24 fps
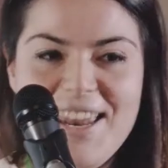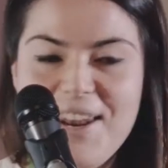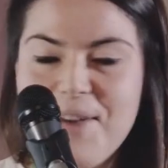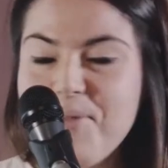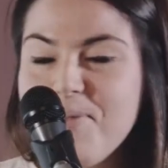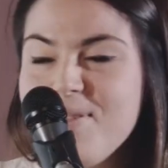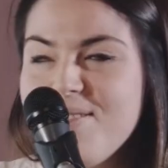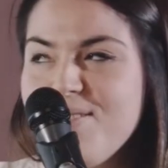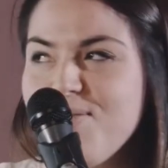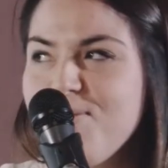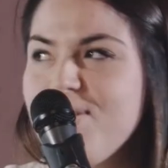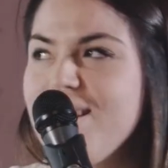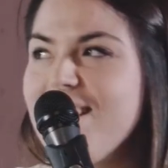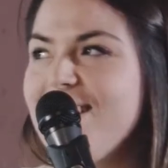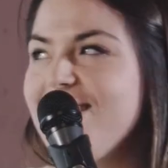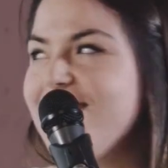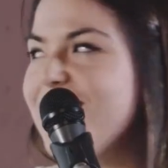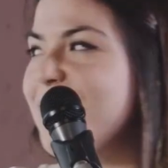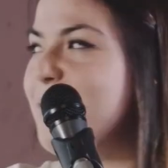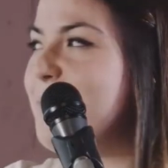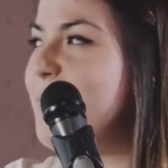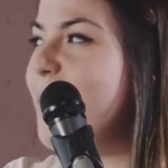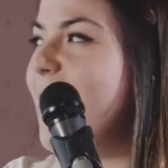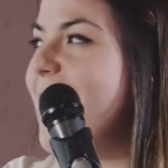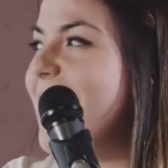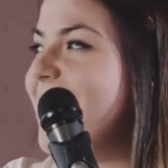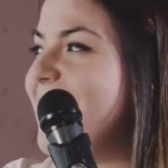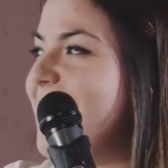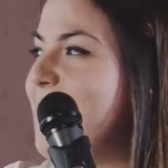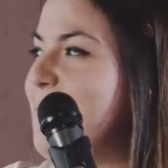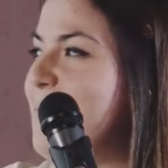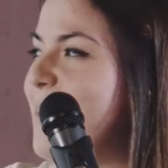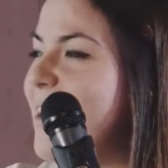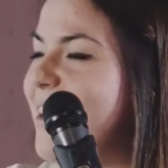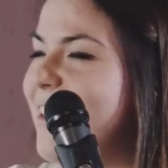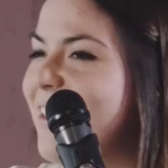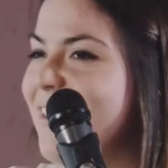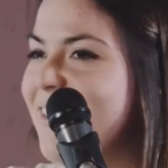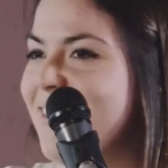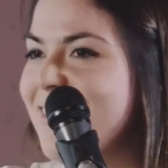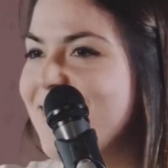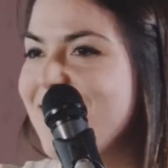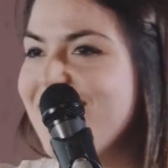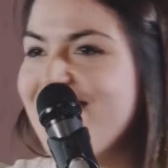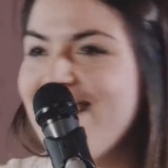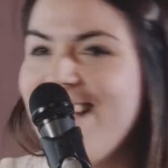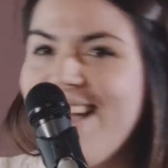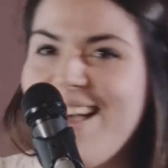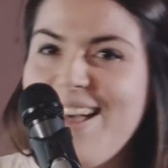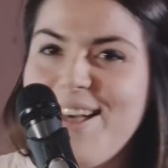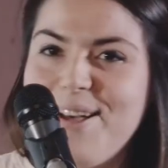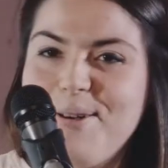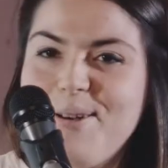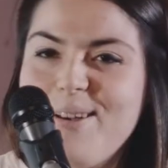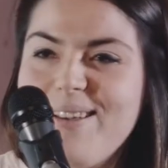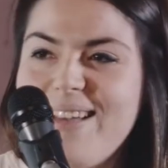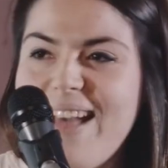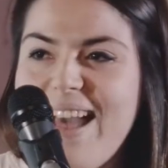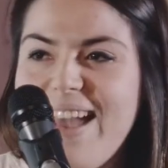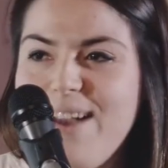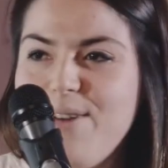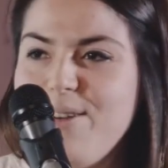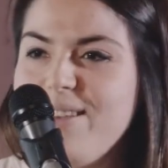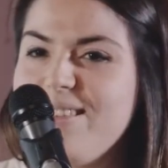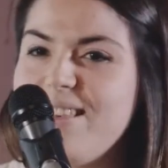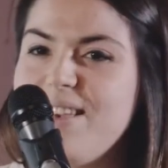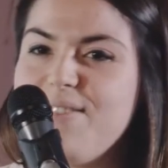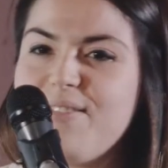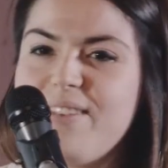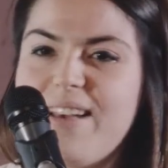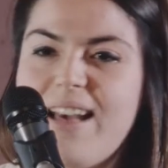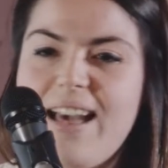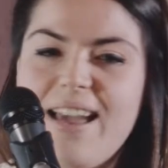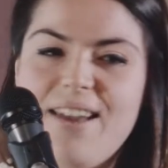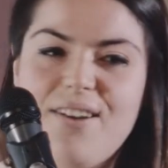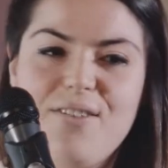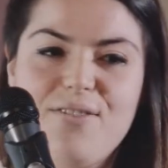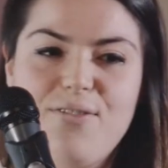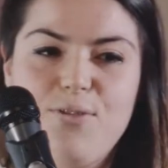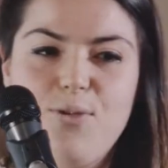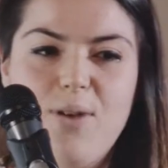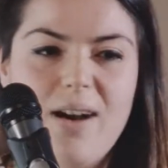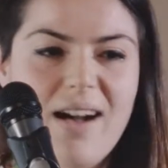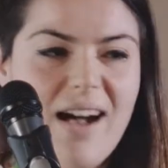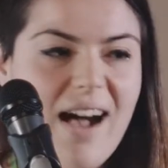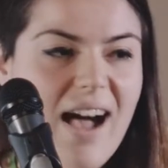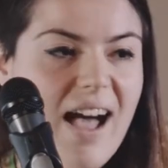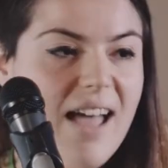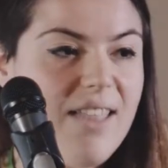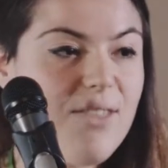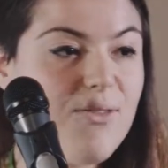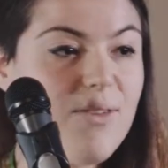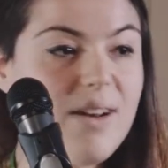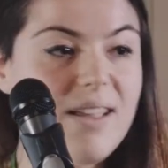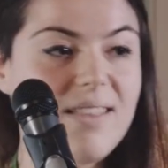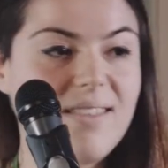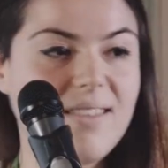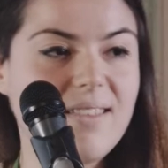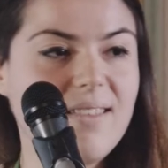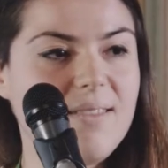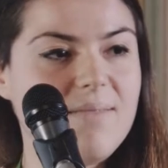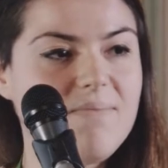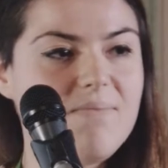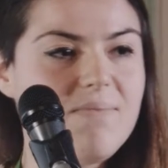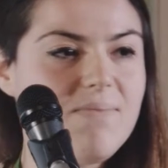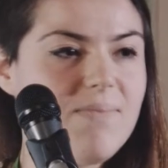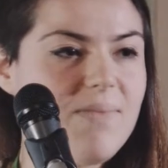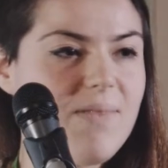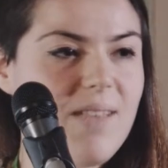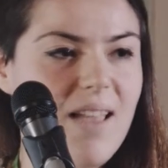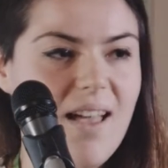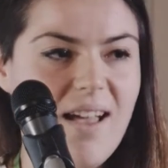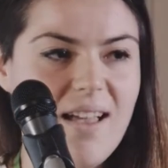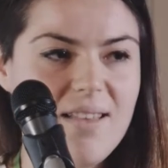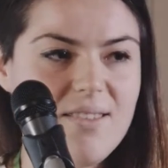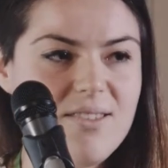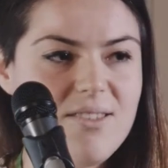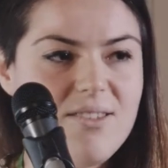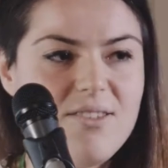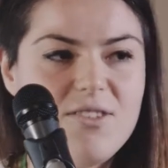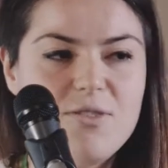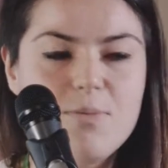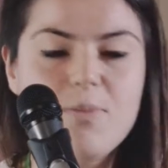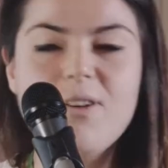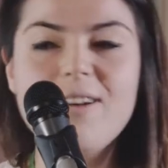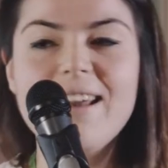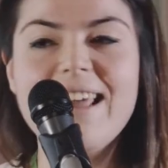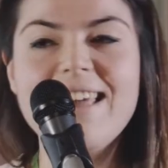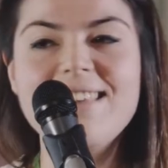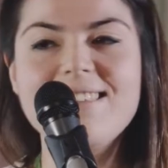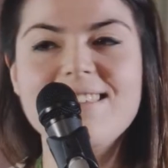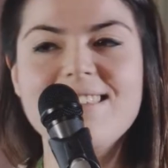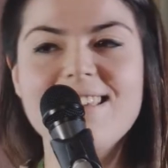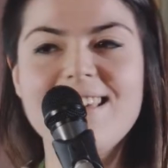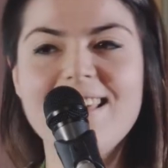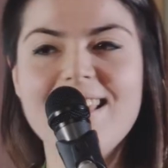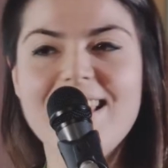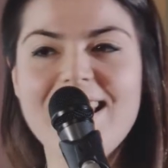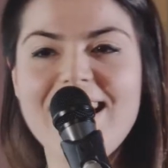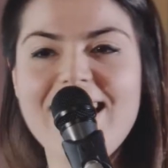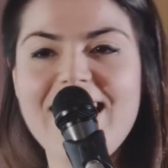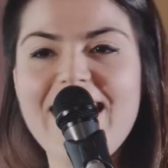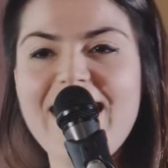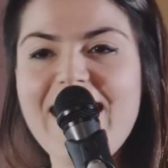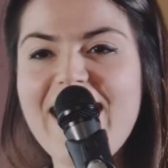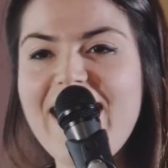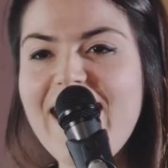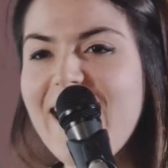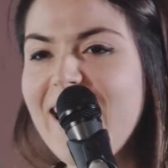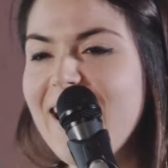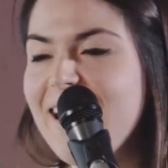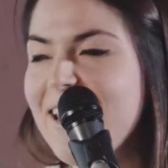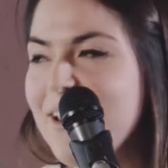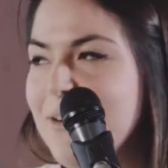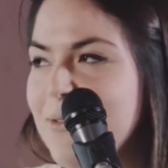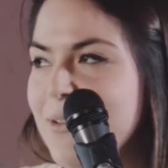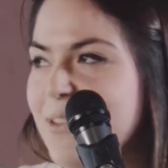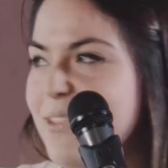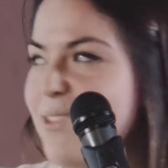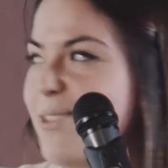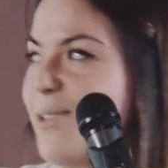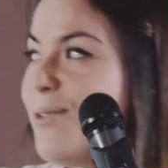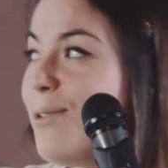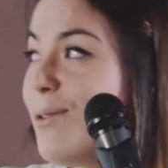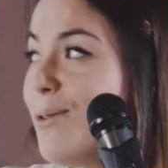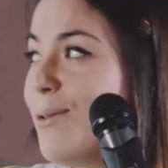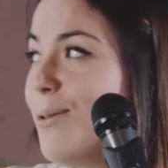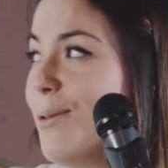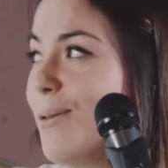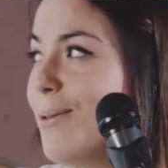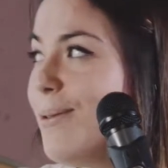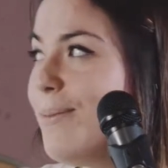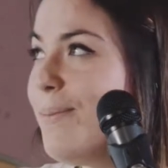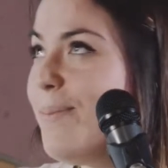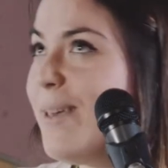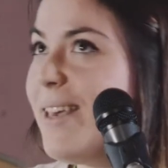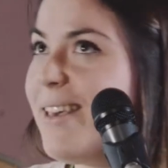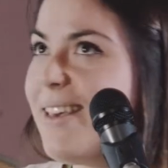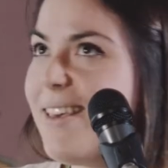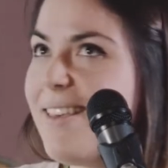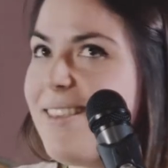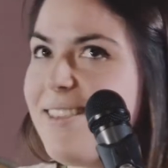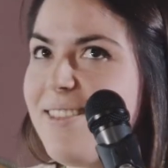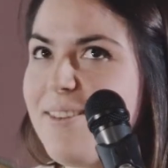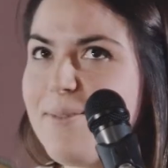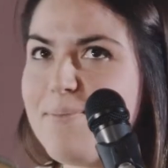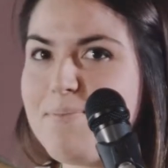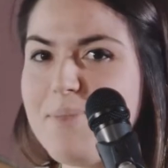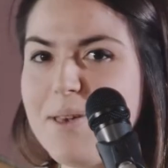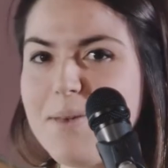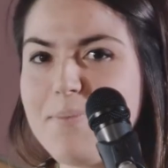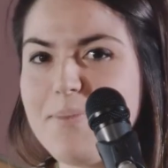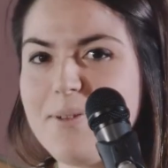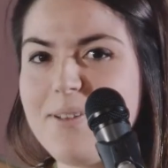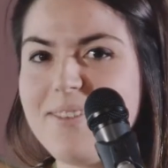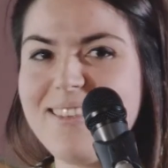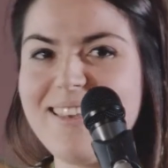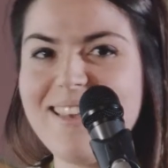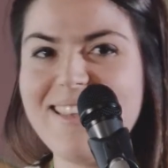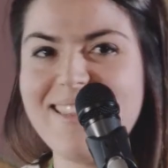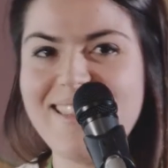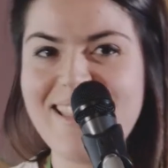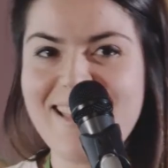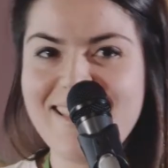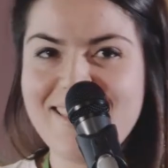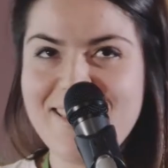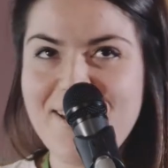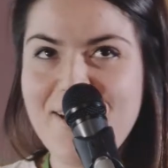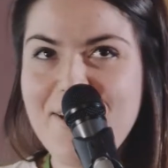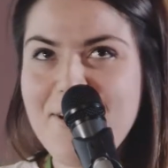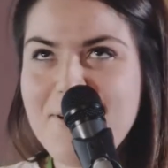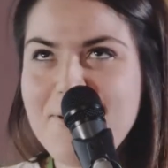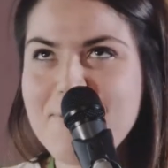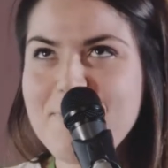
it was really surprising because I received kind of 100 answers, more or less. And it was so cool because some people said that, oh,